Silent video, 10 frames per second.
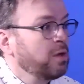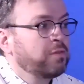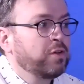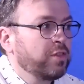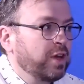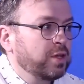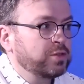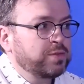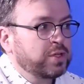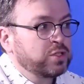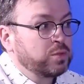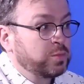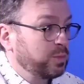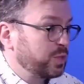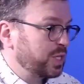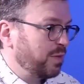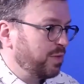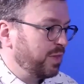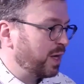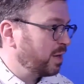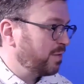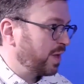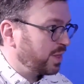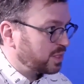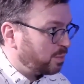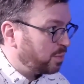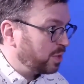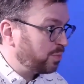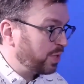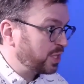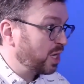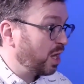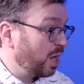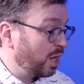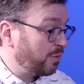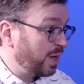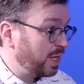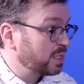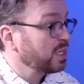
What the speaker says: For other adults who've consumed too much caffeine, that can affect things like blood pressure, heart rate,